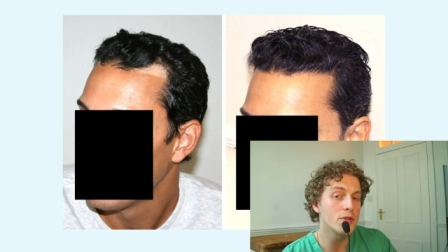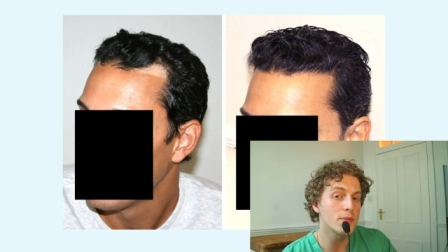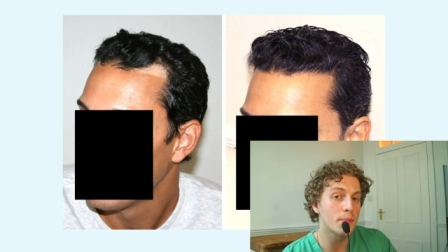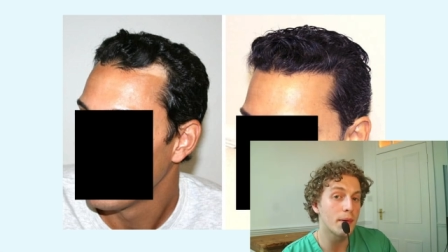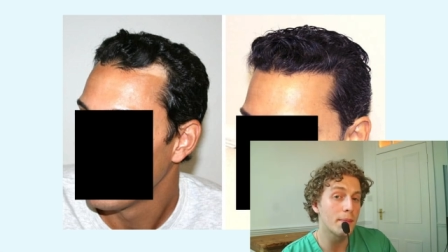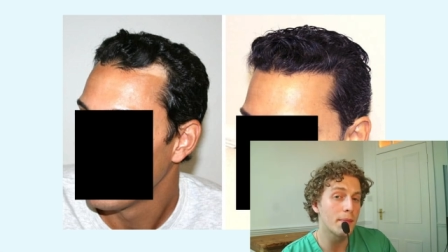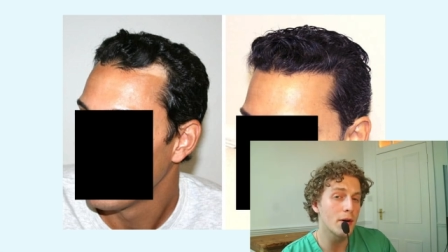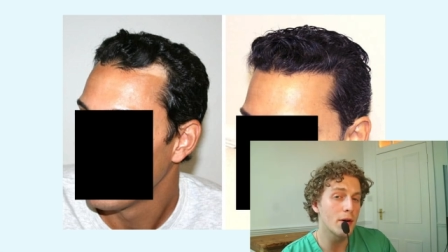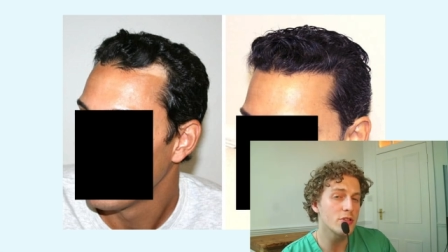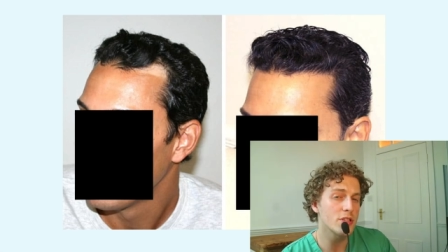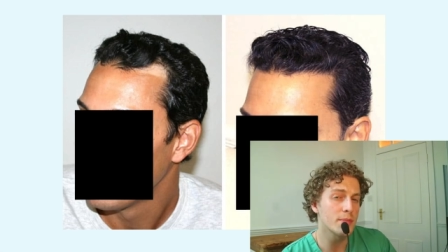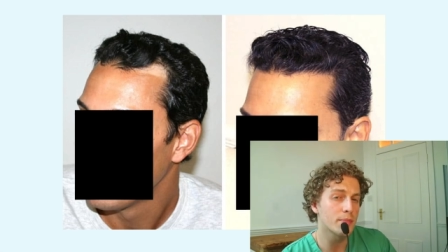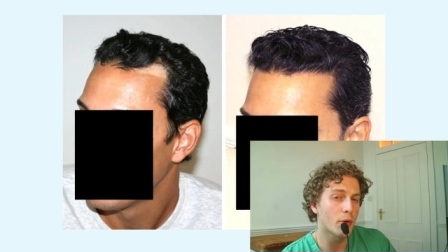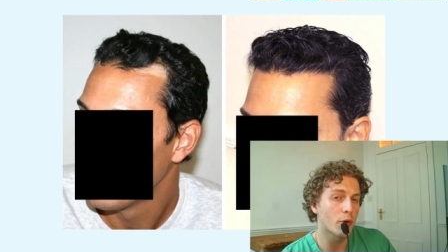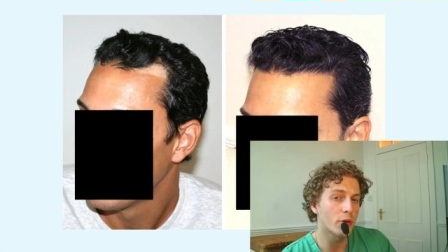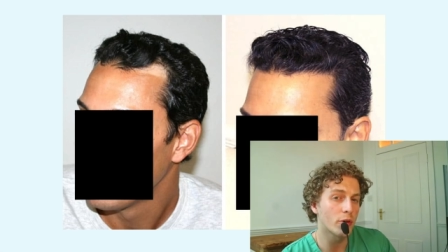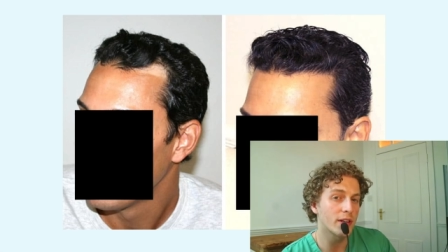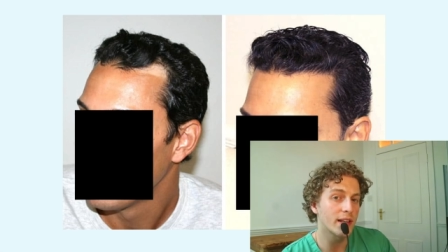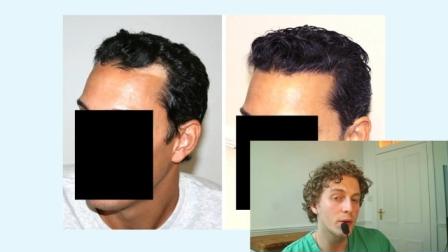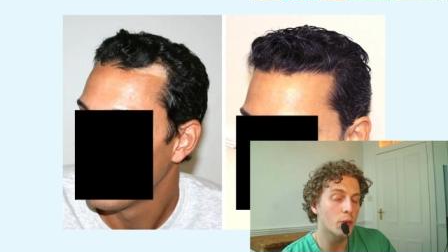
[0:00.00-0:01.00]
But most
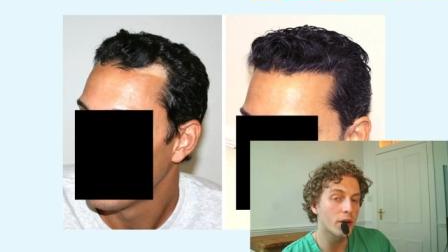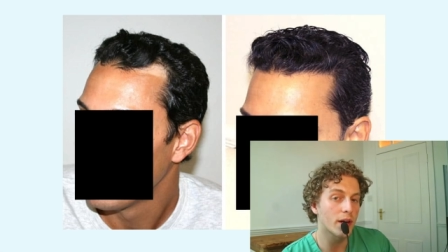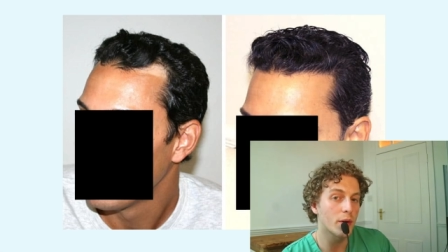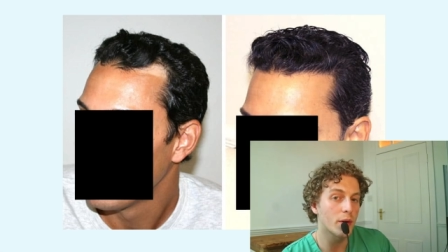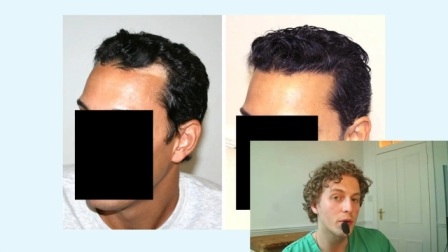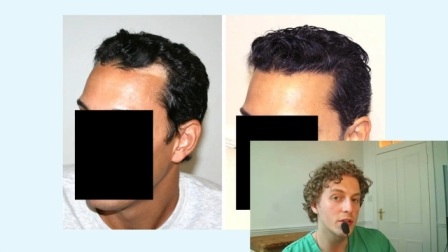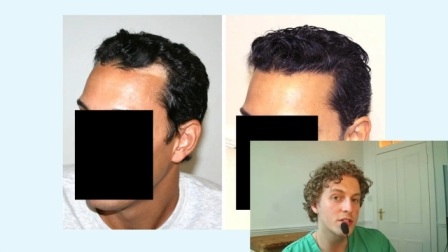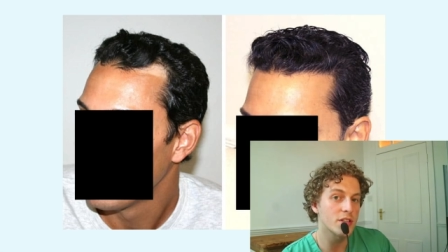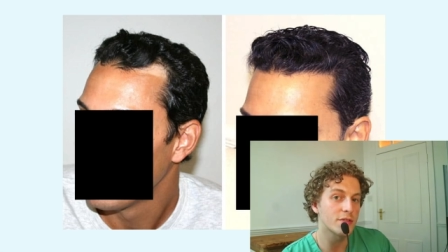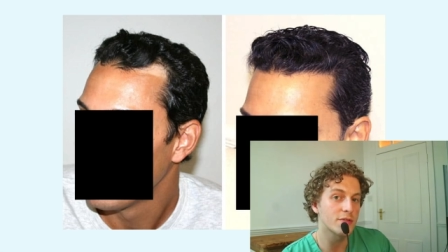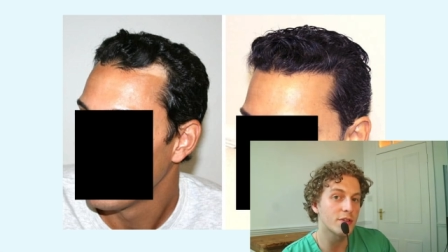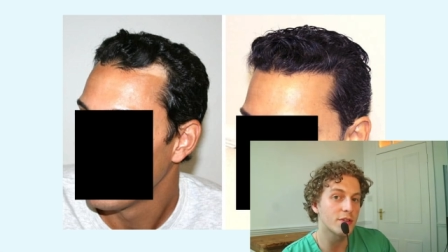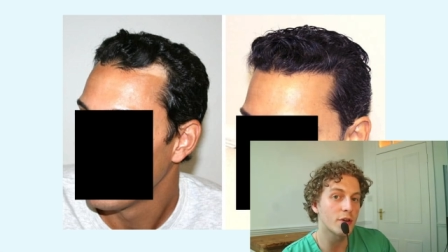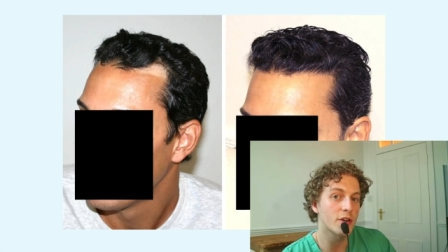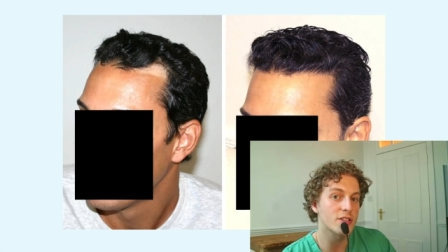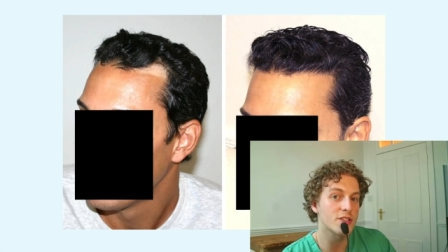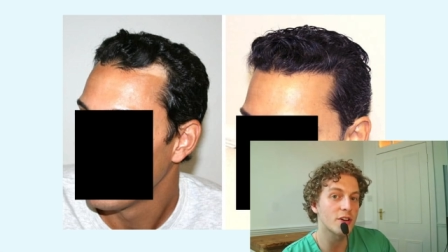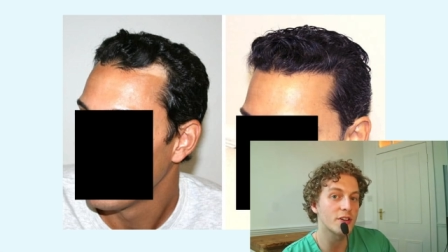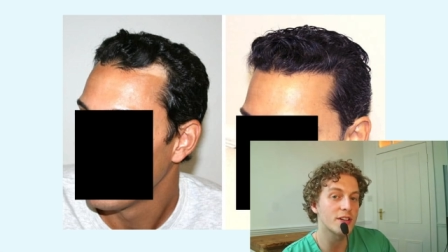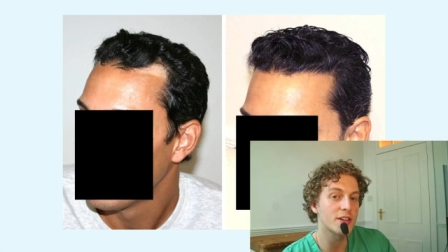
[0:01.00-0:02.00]
importantly, what I wanted to
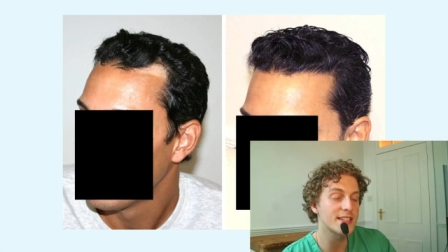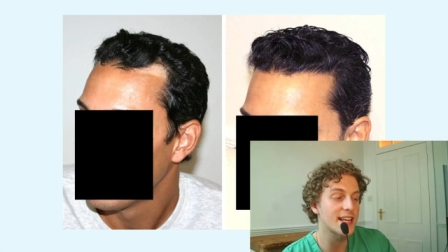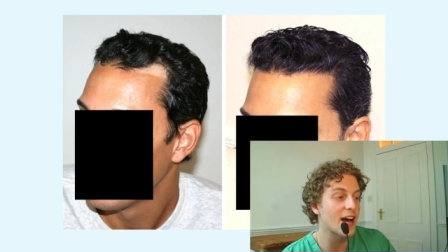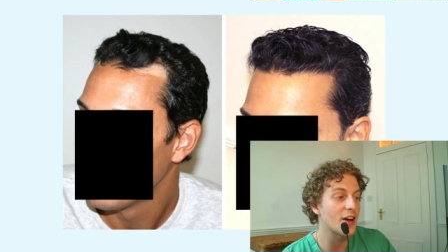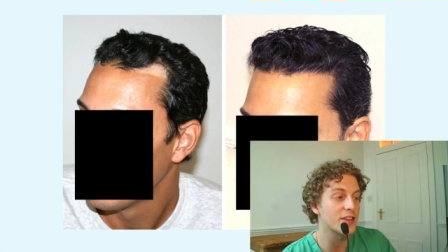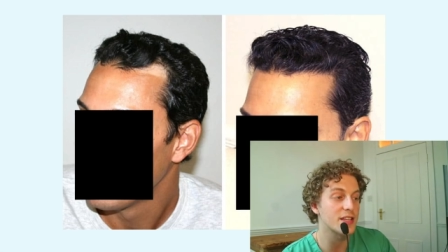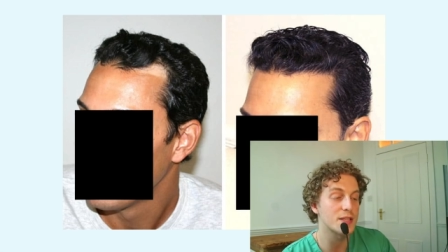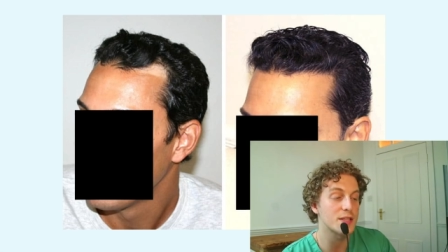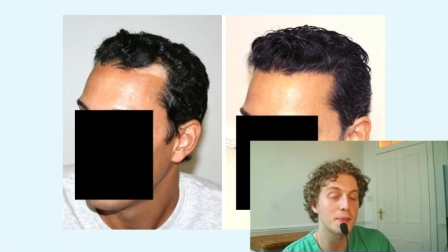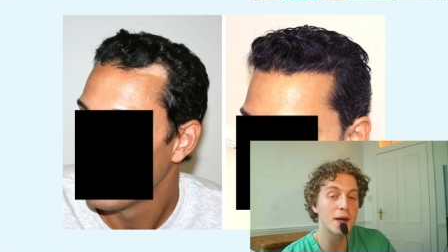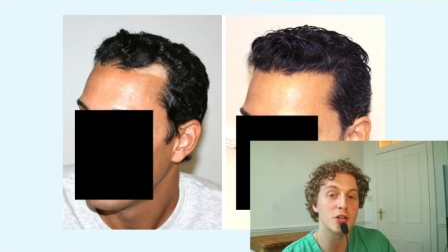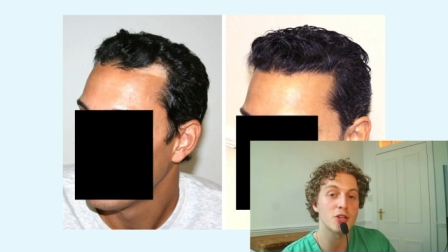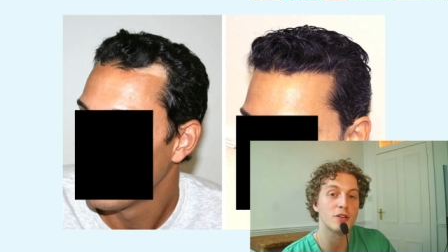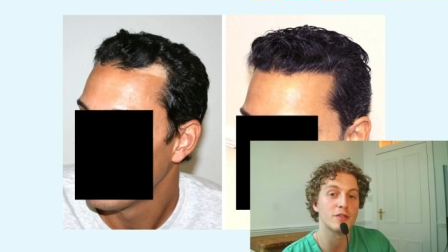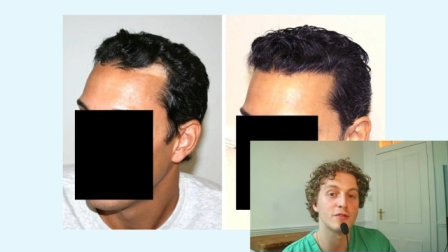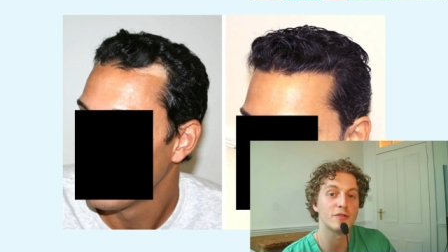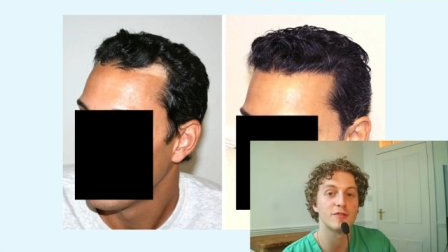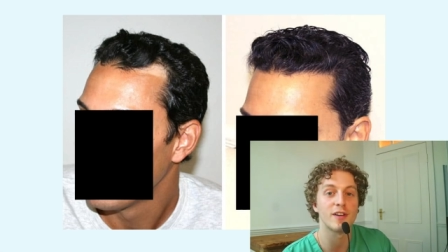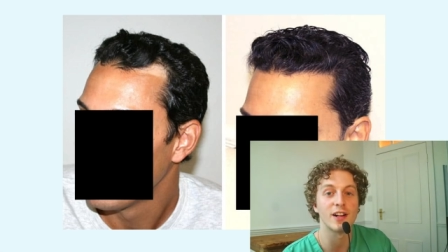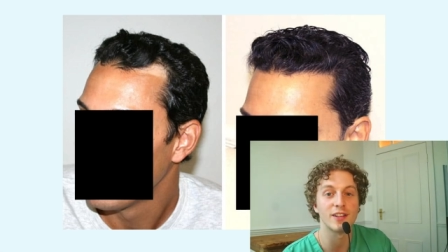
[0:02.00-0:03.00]
focus on is how this patient
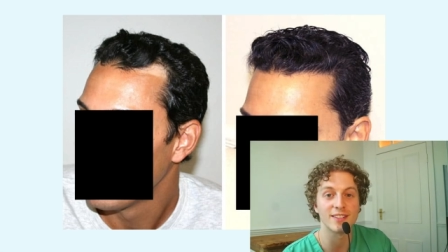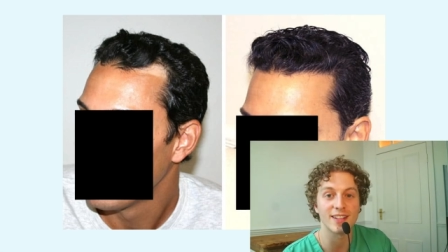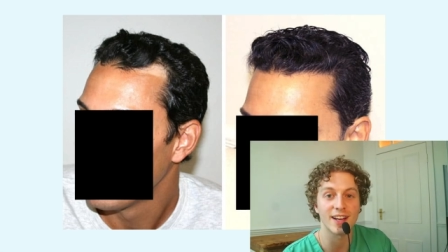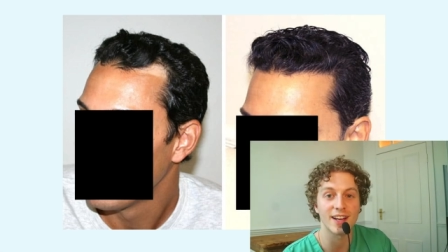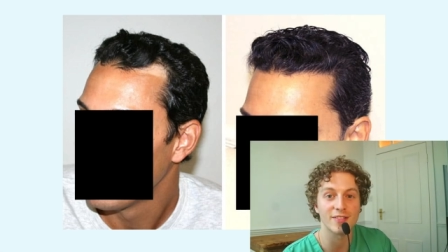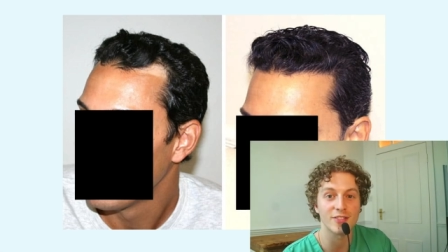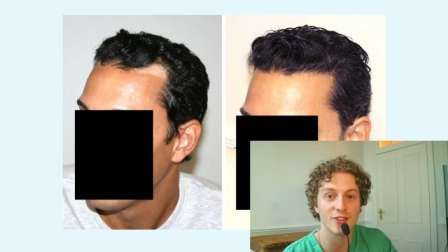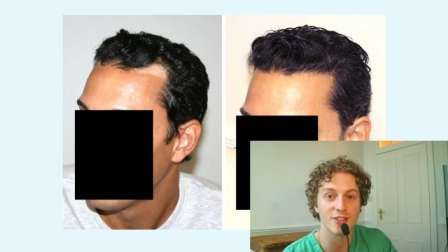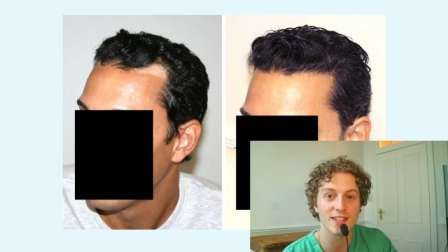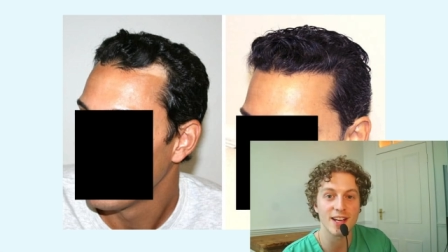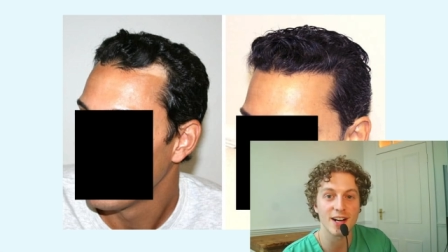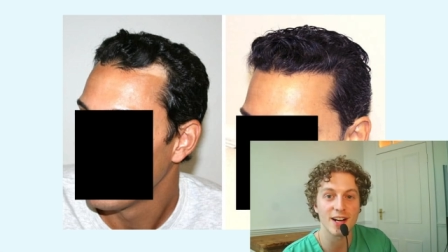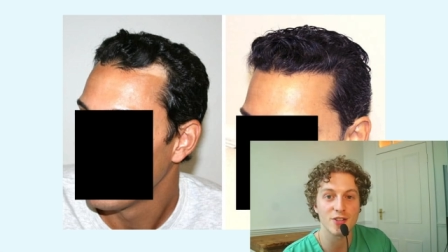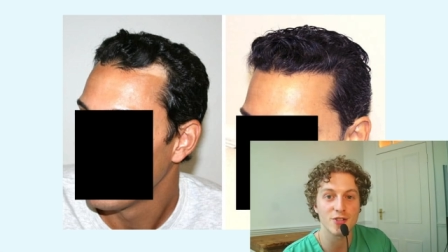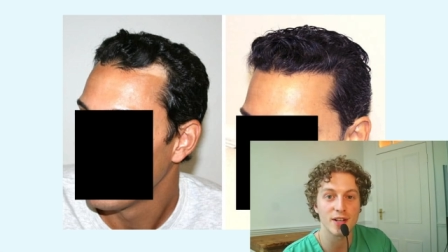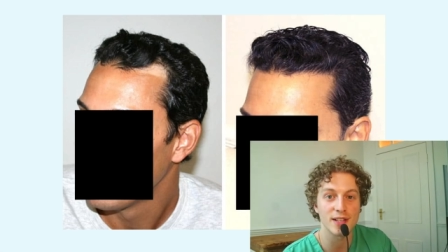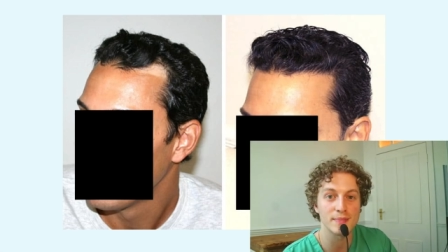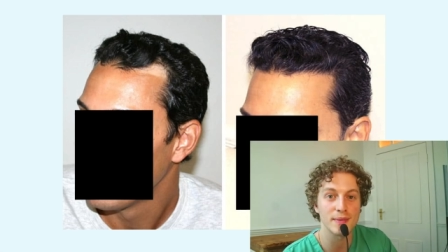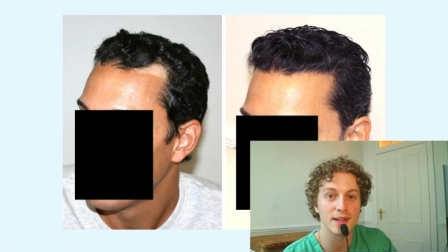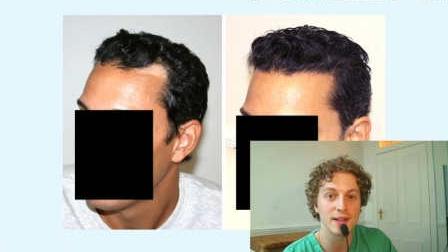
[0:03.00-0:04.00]
felt after his hair
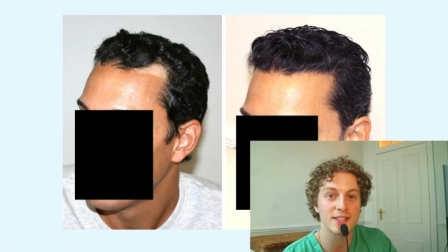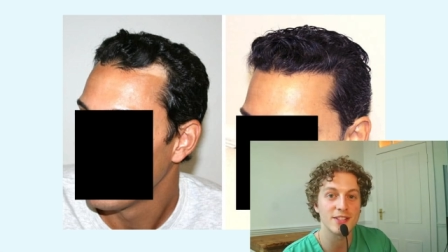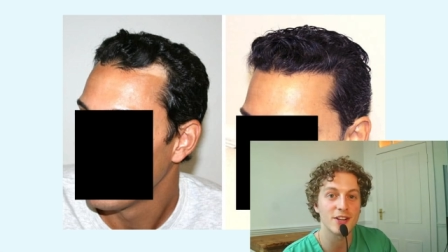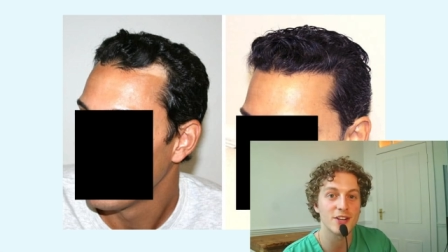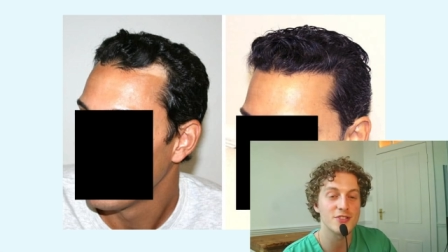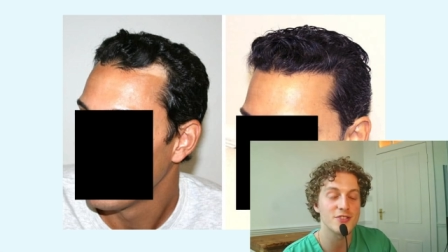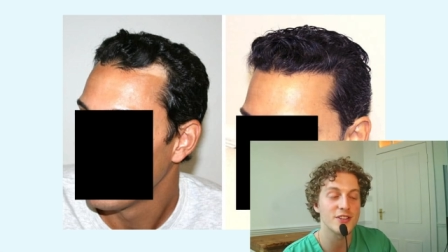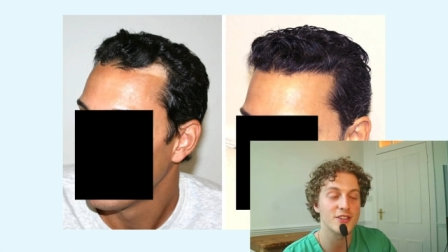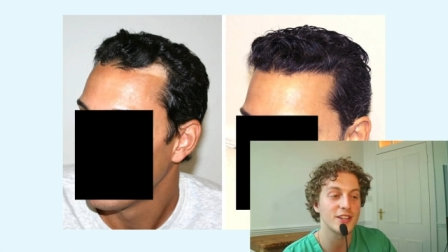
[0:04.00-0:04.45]
transplant surgery.